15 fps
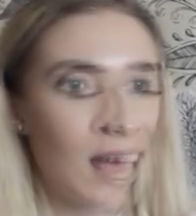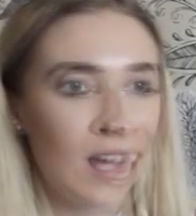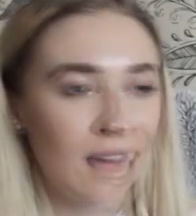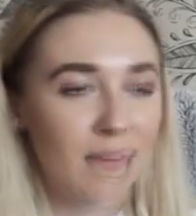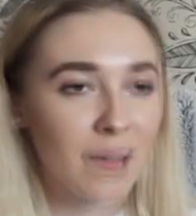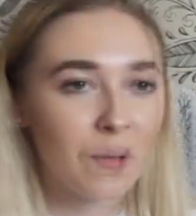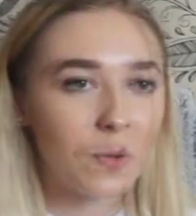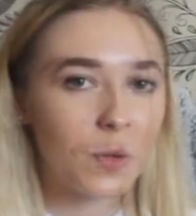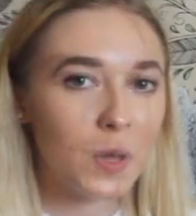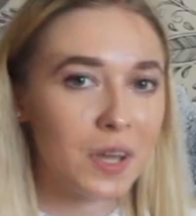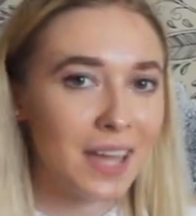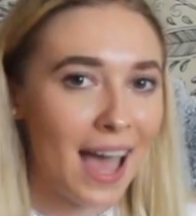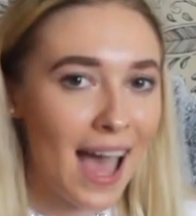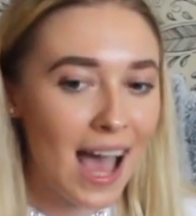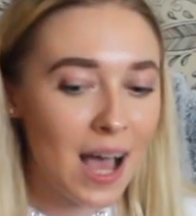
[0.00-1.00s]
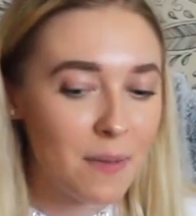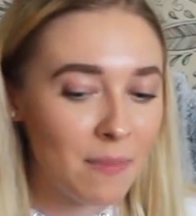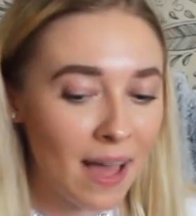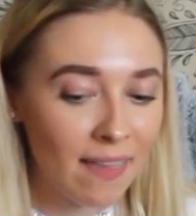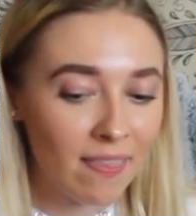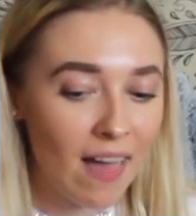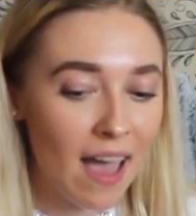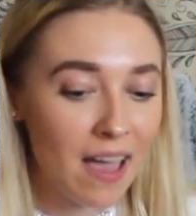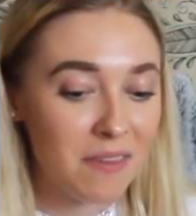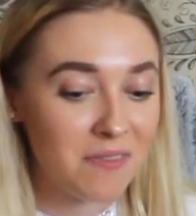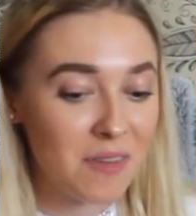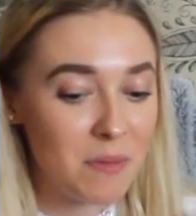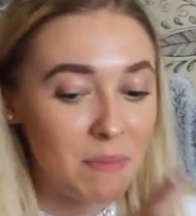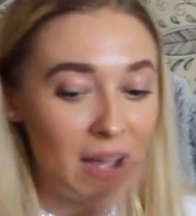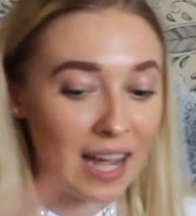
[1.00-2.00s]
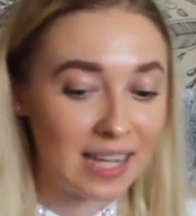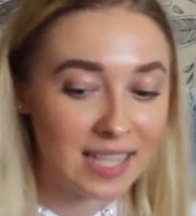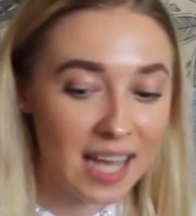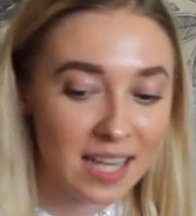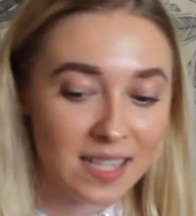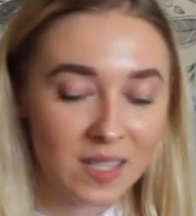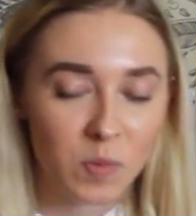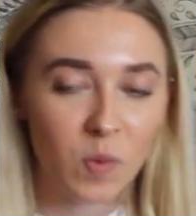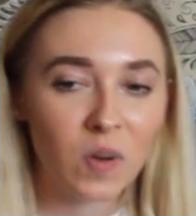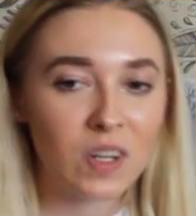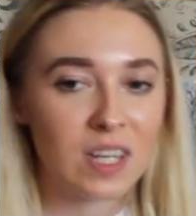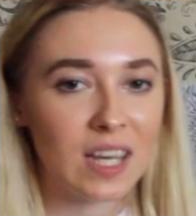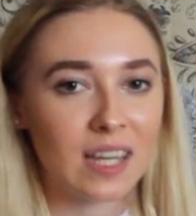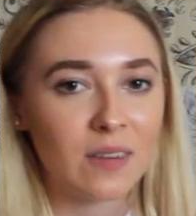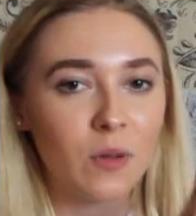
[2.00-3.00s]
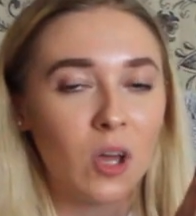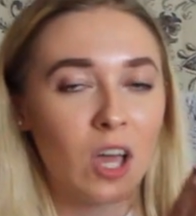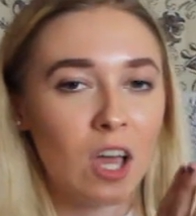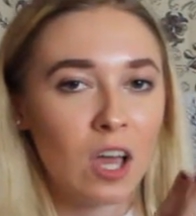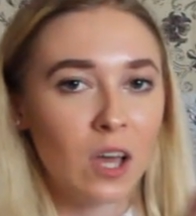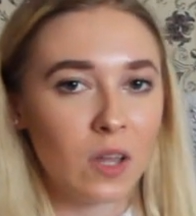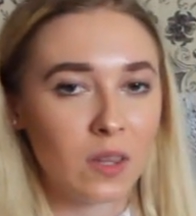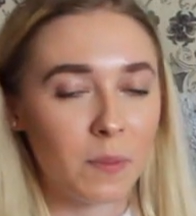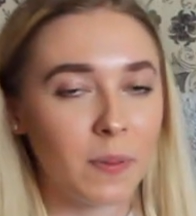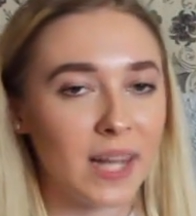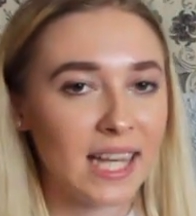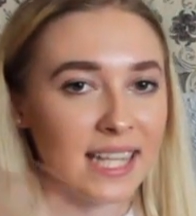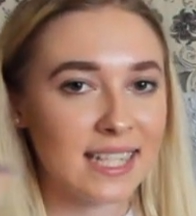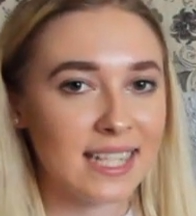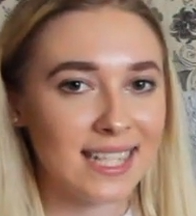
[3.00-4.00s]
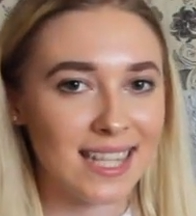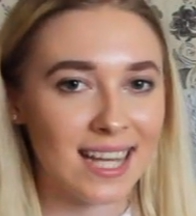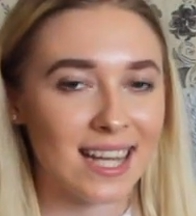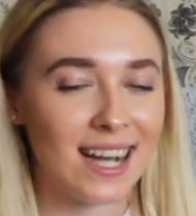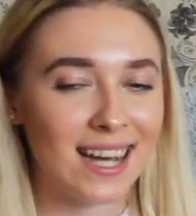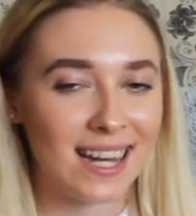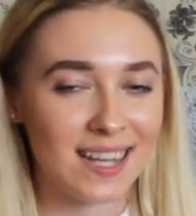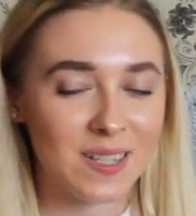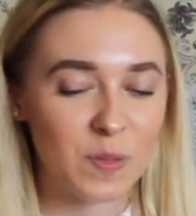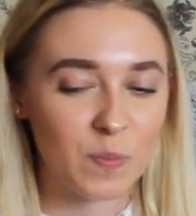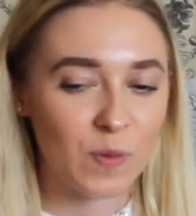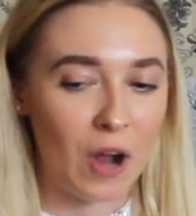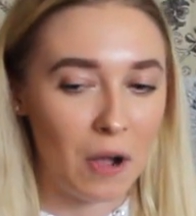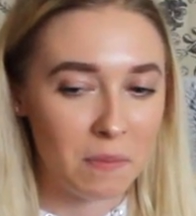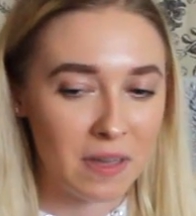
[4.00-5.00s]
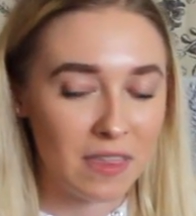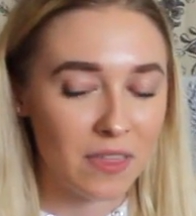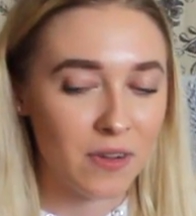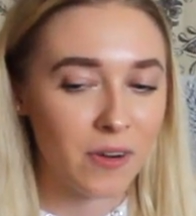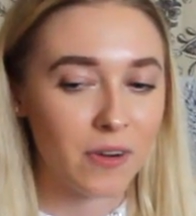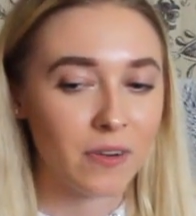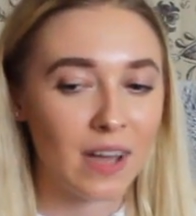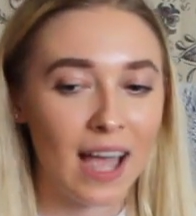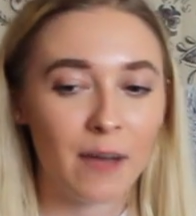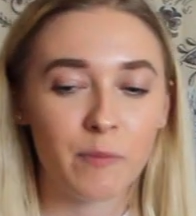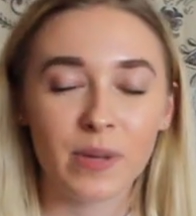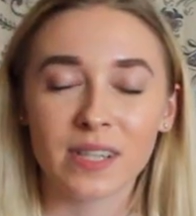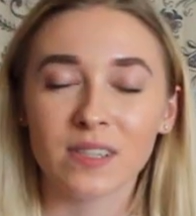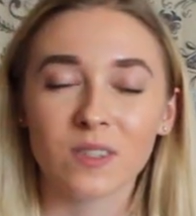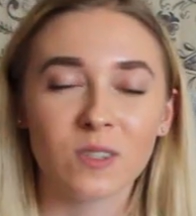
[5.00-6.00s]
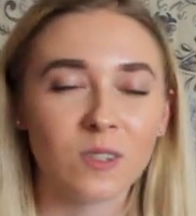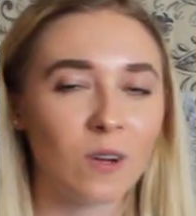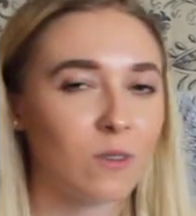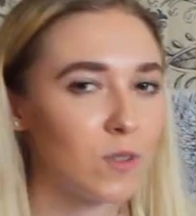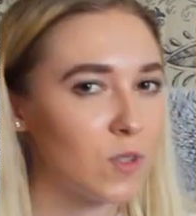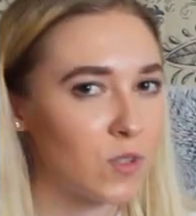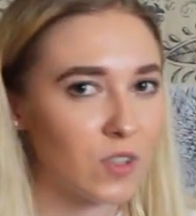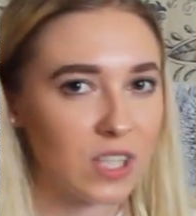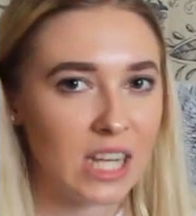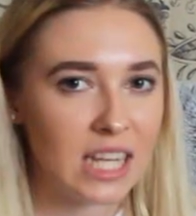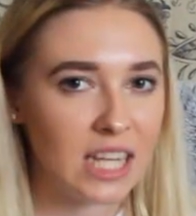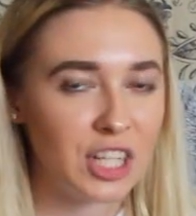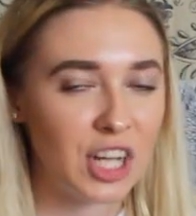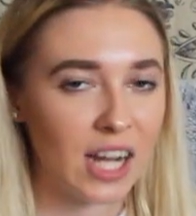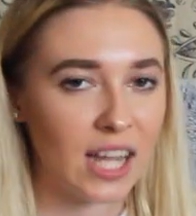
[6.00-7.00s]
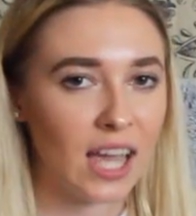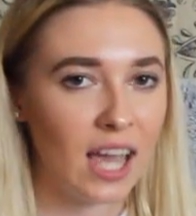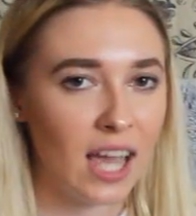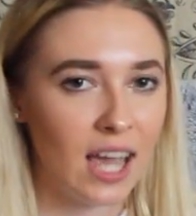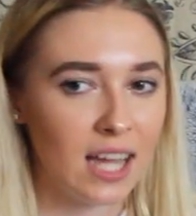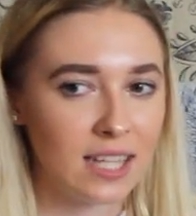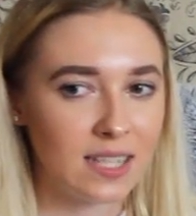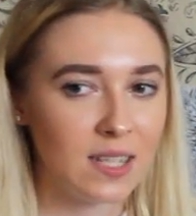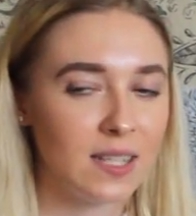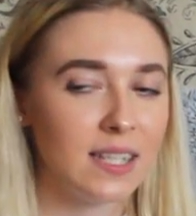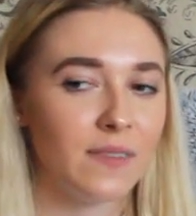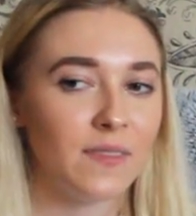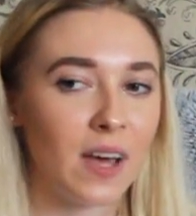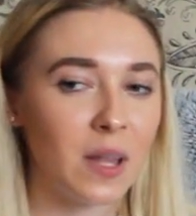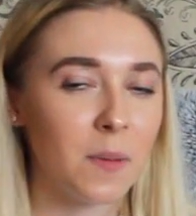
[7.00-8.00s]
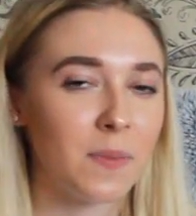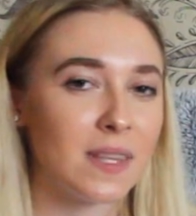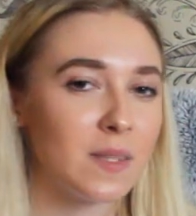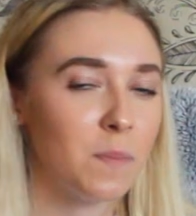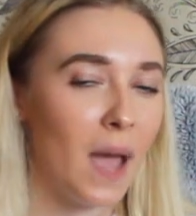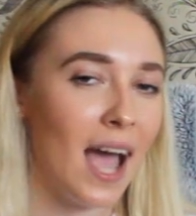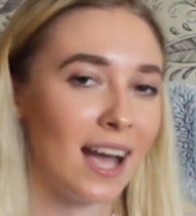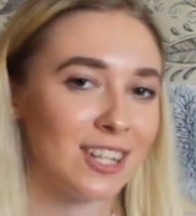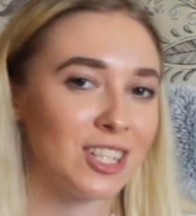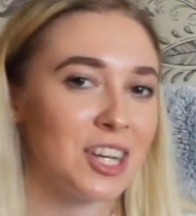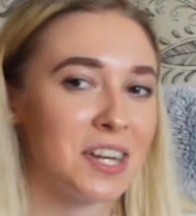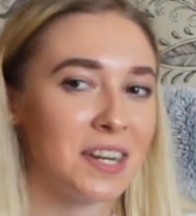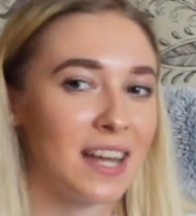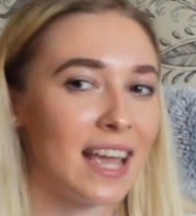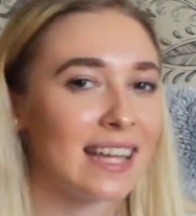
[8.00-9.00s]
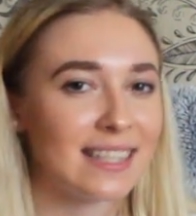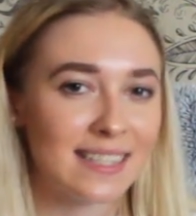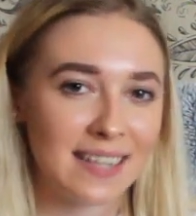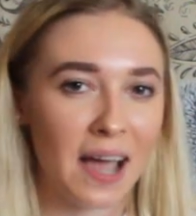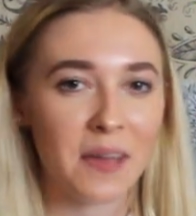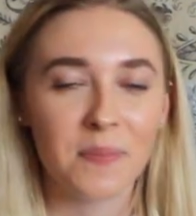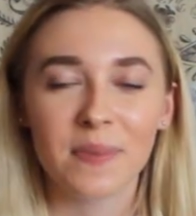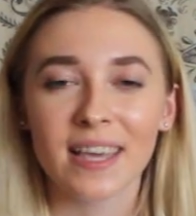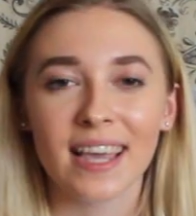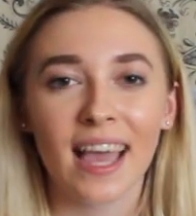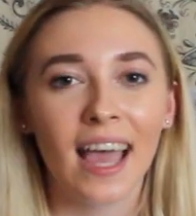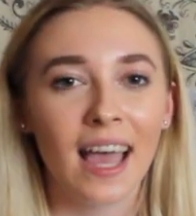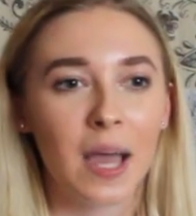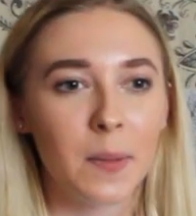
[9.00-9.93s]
If you look at my life and my testimony and the places that God has brought me through have been so strategic to develop this passion inside me,